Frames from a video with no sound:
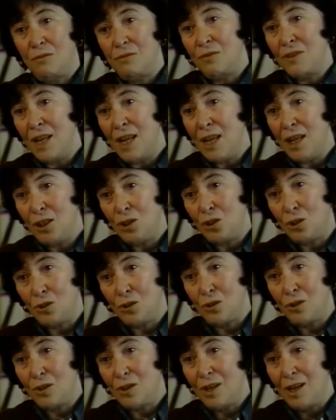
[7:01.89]
of
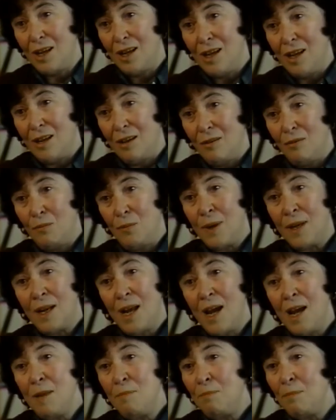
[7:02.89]
nature.
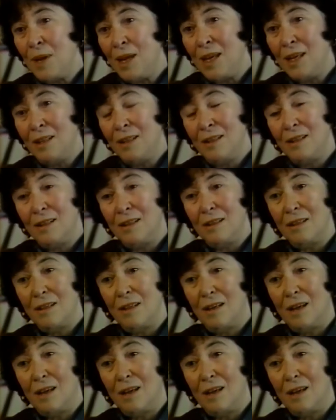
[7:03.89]
When I paint